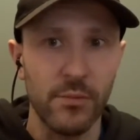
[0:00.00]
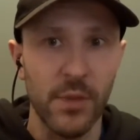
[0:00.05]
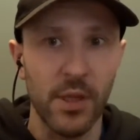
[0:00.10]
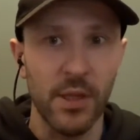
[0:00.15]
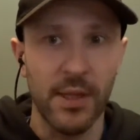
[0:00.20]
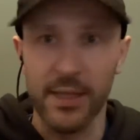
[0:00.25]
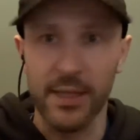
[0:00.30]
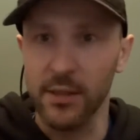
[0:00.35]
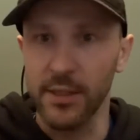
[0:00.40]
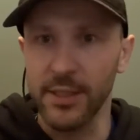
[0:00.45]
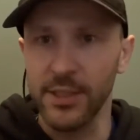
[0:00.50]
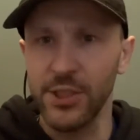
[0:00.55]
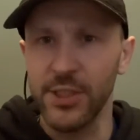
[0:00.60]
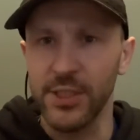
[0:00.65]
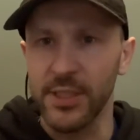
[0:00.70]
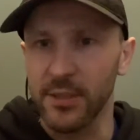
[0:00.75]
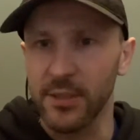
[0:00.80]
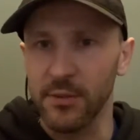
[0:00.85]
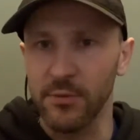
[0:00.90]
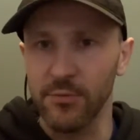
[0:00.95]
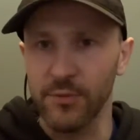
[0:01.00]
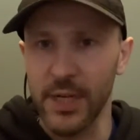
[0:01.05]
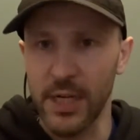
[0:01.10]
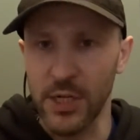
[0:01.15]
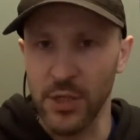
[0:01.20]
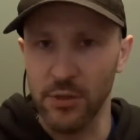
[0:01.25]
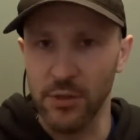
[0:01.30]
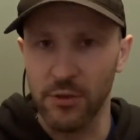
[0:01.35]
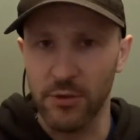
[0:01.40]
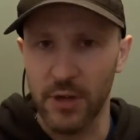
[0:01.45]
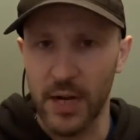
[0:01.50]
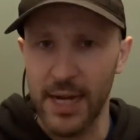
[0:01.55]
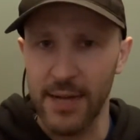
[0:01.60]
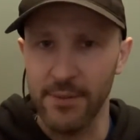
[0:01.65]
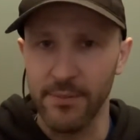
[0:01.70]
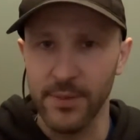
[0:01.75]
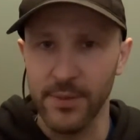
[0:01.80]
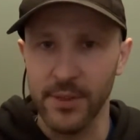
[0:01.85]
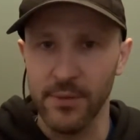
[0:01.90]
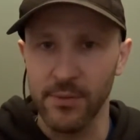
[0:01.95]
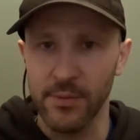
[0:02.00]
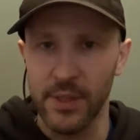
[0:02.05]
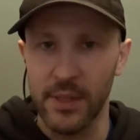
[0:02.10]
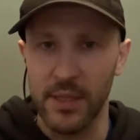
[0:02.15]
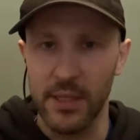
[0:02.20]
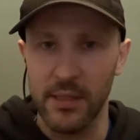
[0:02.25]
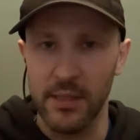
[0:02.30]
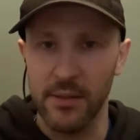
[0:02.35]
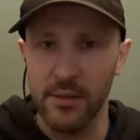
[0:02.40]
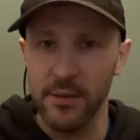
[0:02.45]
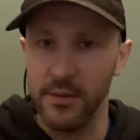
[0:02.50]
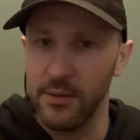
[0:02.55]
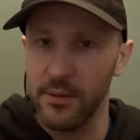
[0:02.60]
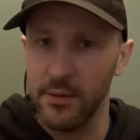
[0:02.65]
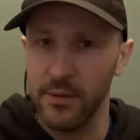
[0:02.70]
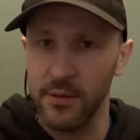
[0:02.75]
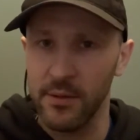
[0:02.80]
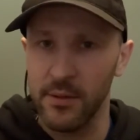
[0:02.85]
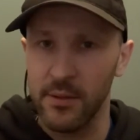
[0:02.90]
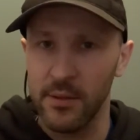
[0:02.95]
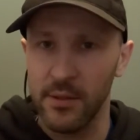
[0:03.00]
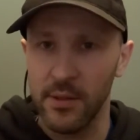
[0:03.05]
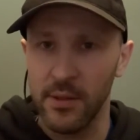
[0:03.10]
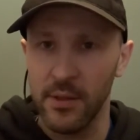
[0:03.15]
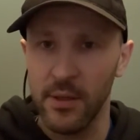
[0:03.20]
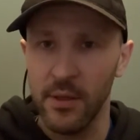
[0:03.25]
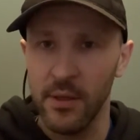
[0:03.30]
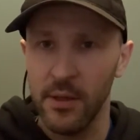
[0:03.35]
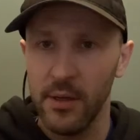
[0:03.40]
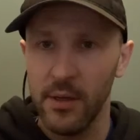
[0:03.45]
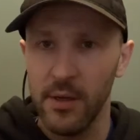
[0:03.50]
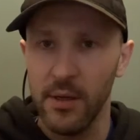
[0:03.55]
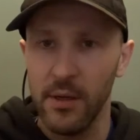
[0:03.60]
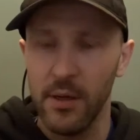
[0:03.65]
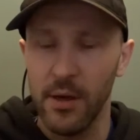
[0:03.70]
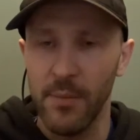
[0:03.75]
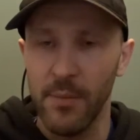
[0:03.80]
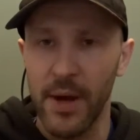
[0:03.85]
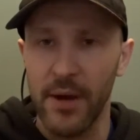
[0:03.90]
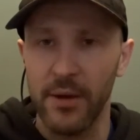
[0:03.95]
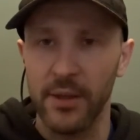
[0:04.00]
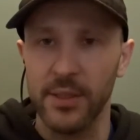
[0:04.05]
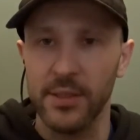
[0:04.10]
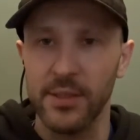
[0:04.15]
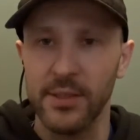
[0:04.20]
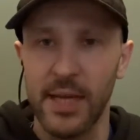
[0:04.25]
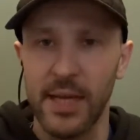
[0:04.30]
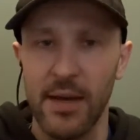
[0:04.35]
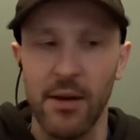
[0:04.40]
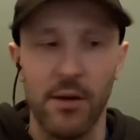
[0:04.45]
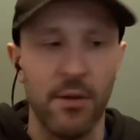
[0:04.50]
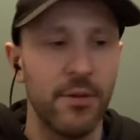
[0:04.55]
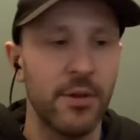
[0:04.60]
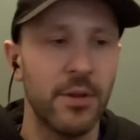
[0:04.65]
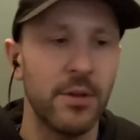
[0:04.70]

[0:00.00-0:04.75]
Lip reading: like lynchings and racial crimes within American South.